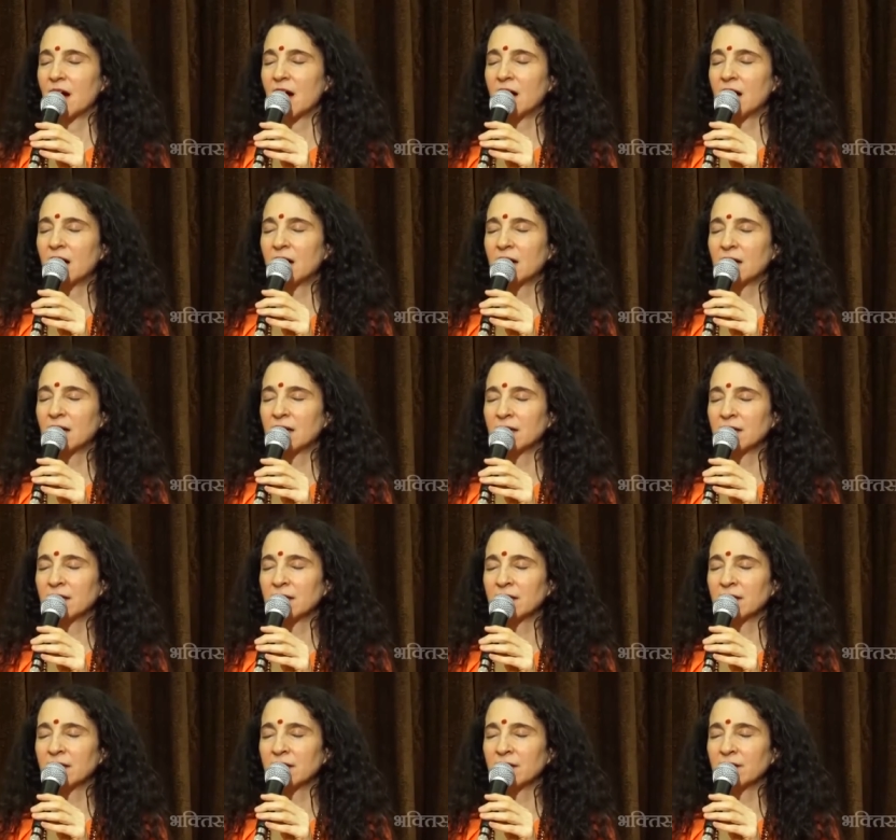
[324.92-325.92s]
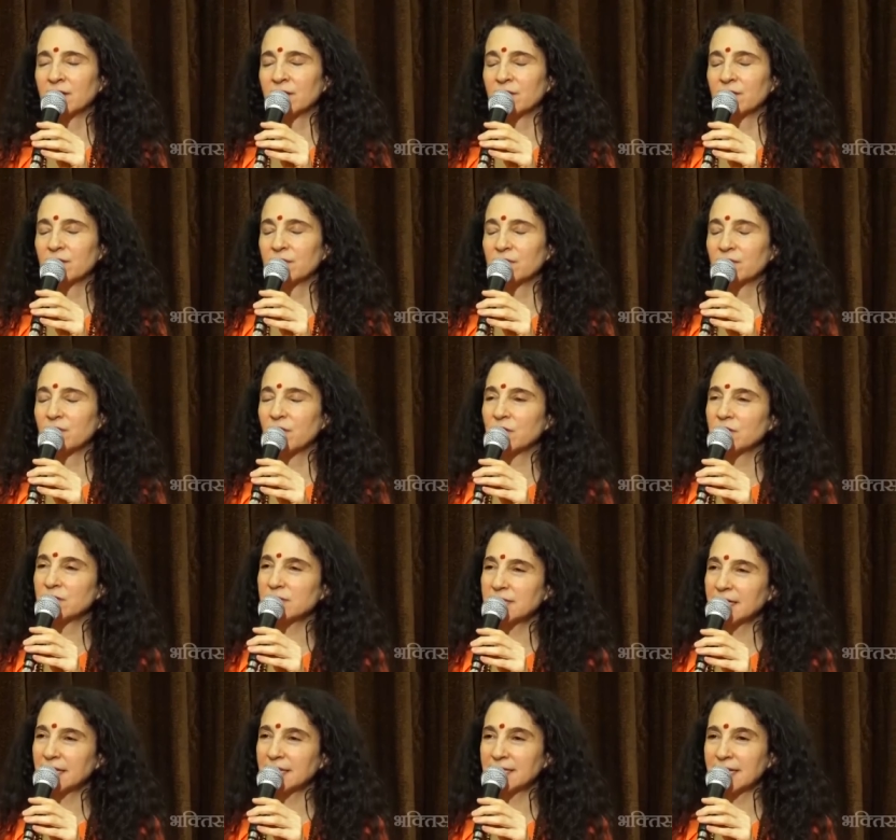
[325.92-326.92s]
our
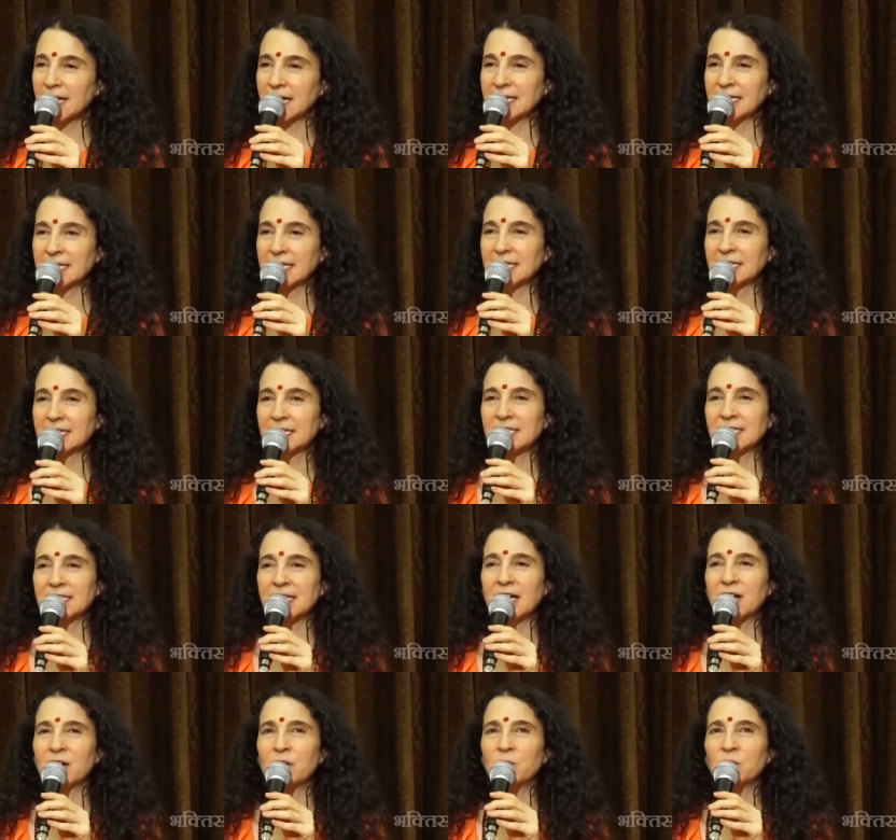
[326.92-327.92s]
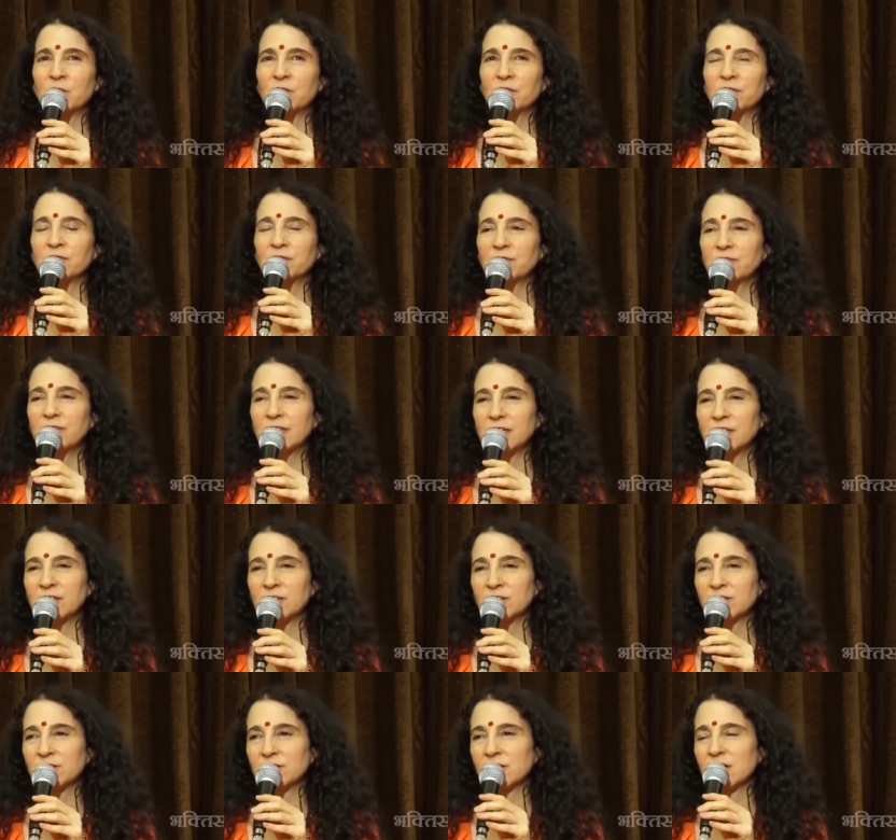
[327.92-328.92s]
false identities, our
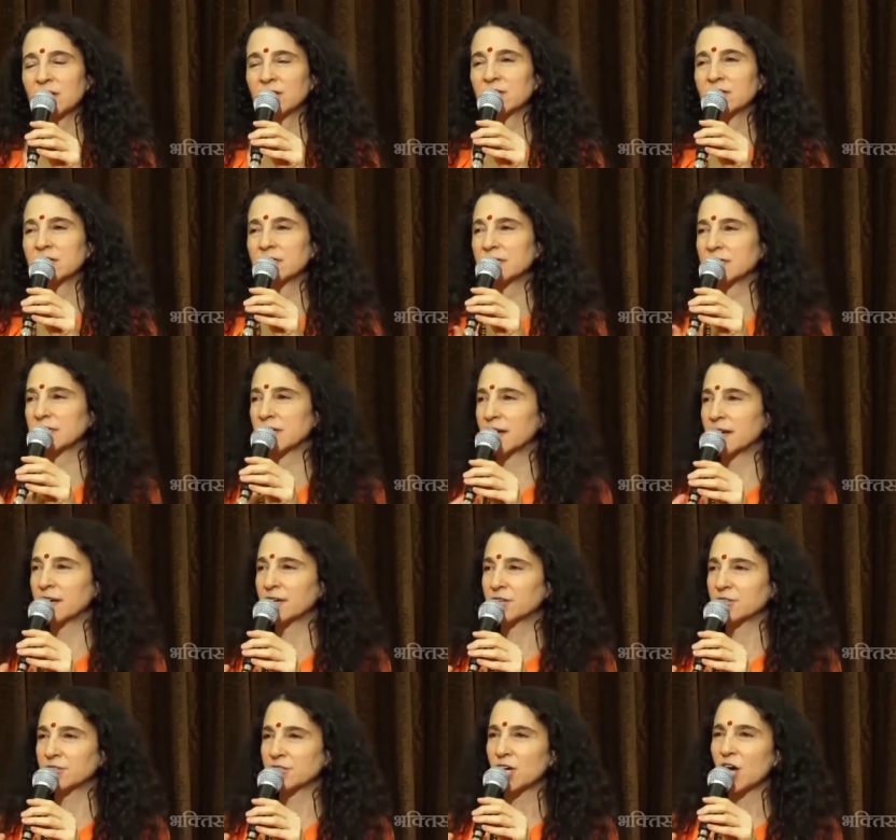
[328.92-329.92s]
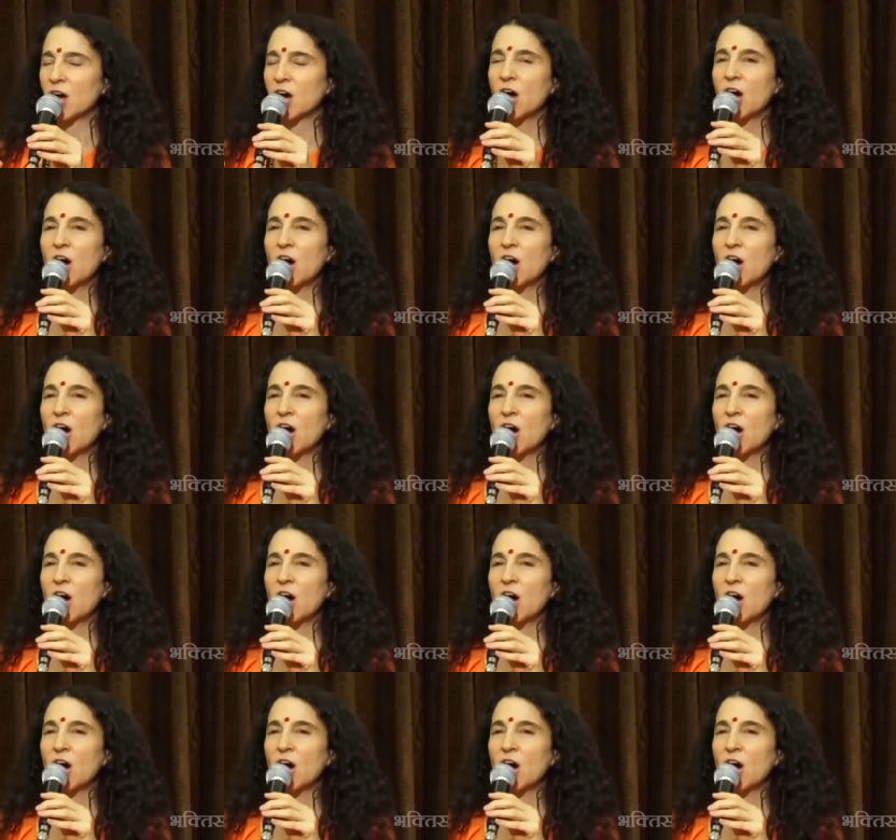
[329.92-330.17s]
fears, our desires,